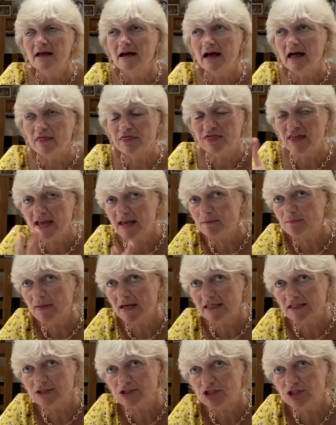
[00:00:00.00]
I then
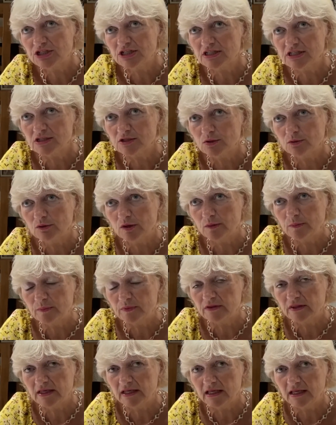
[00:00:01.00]
managed to sew up
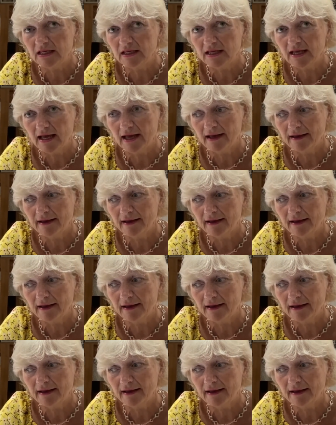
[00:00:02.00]
the